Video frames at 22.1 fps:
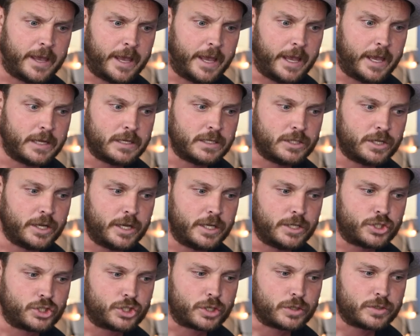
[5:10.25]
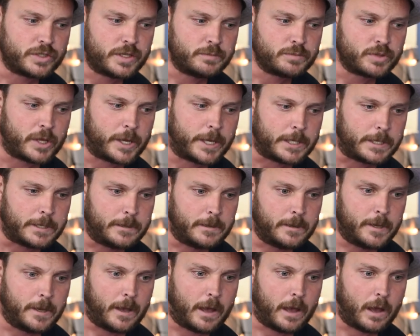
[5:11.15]
And it sure seems like
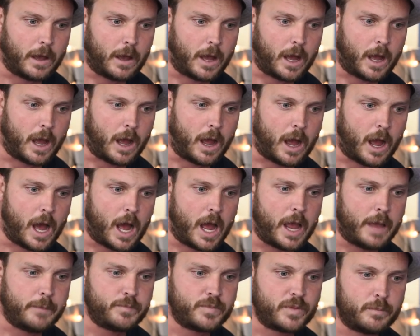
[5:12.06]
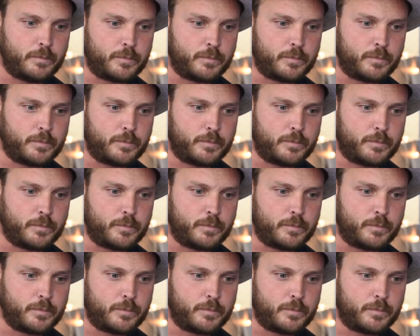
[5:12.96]
I'm